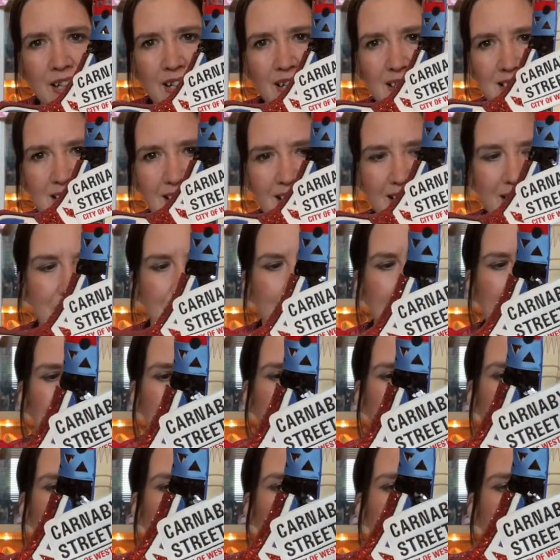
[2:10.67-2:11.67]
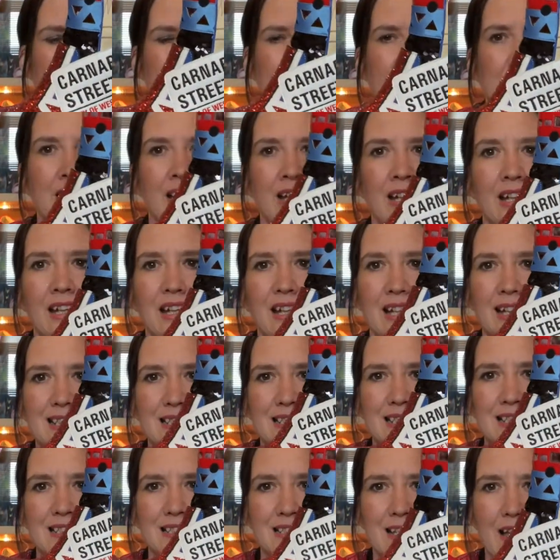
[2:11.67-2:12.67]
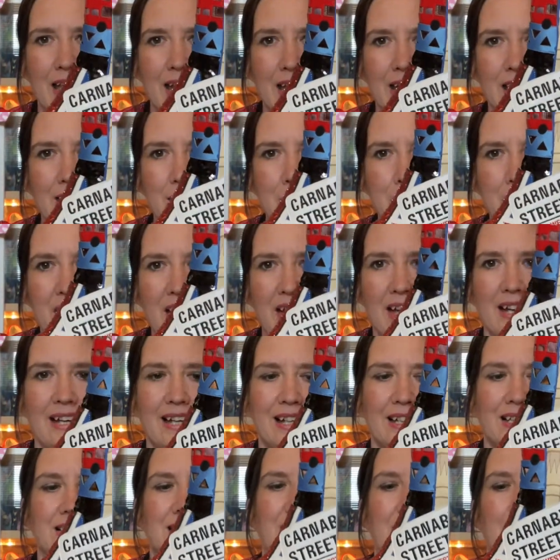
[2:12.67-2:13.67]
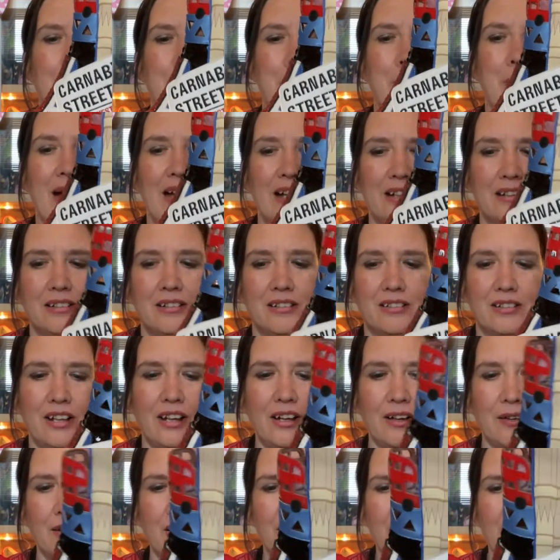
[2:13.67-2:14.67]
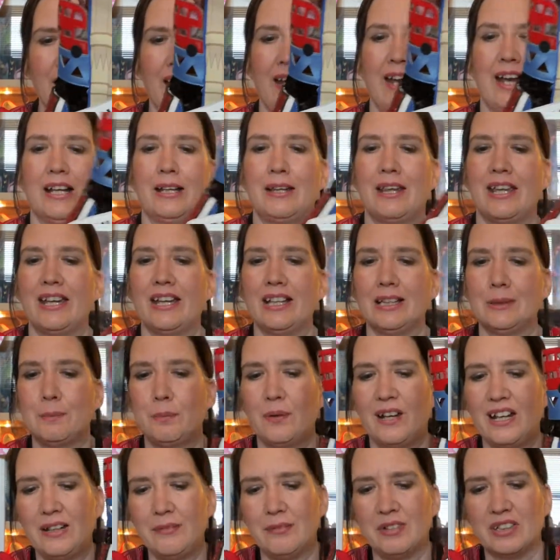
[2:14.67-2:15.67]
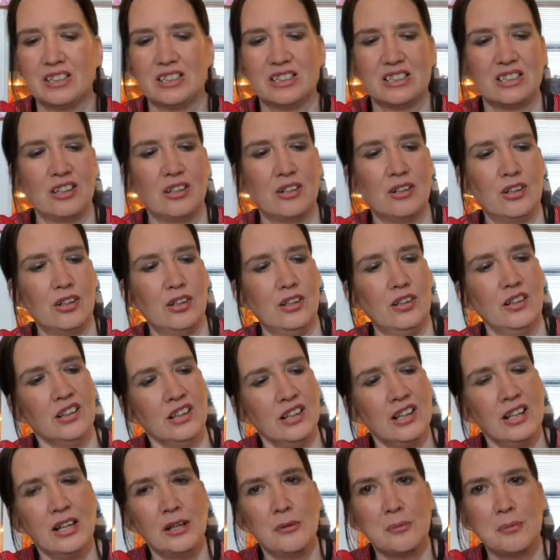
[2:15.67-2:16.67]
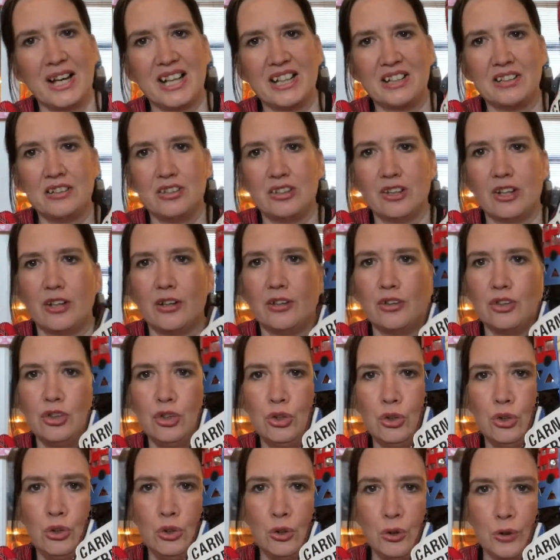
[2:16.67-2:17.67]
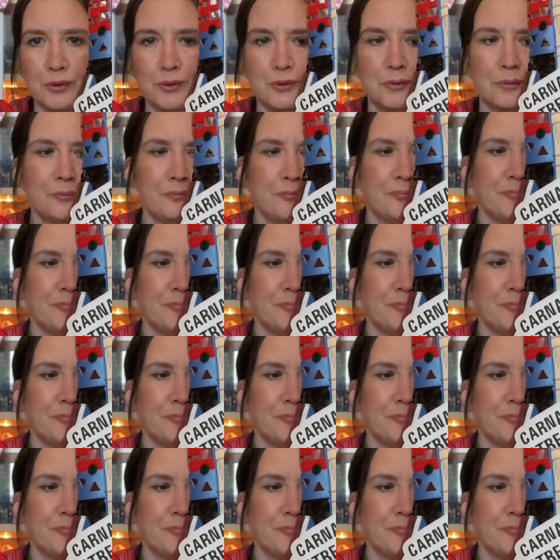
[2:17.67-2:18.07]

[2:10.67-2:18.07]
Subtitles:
centimeters, which is the same as a banjo. I think it's pretty much the whole banjo shoe,